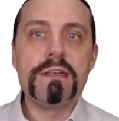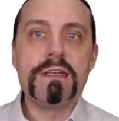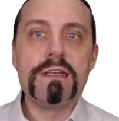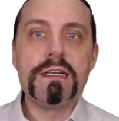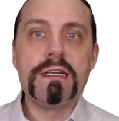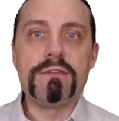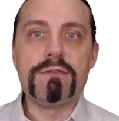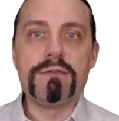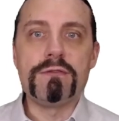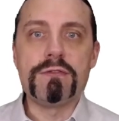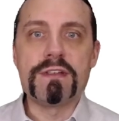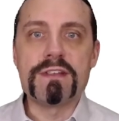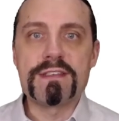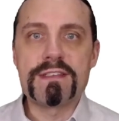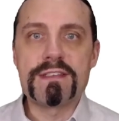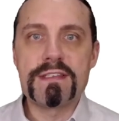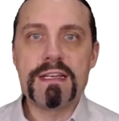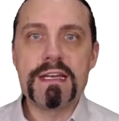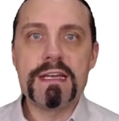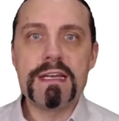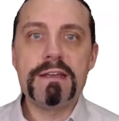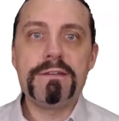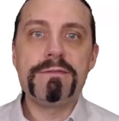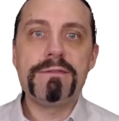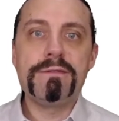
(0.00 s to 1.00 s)
into the
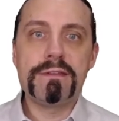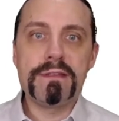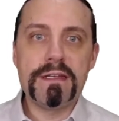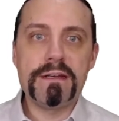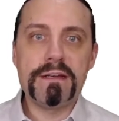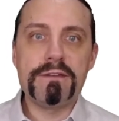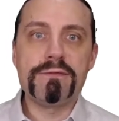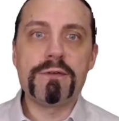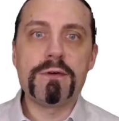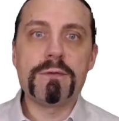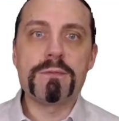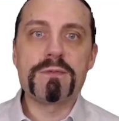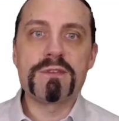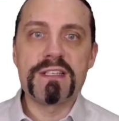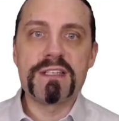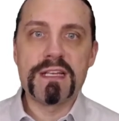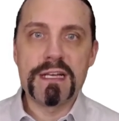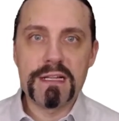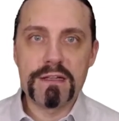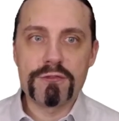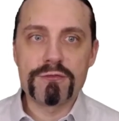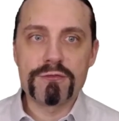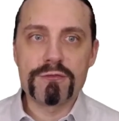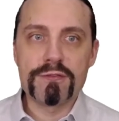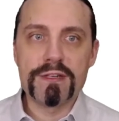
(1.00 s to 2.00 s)
Safe DevOps
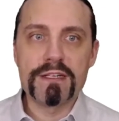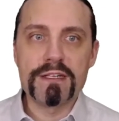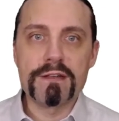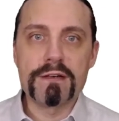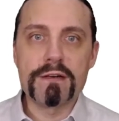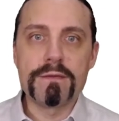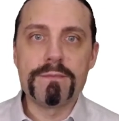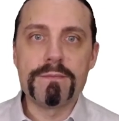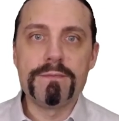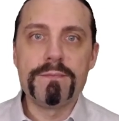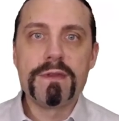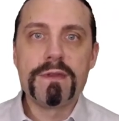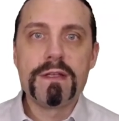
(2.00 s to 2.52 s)
Health Radar.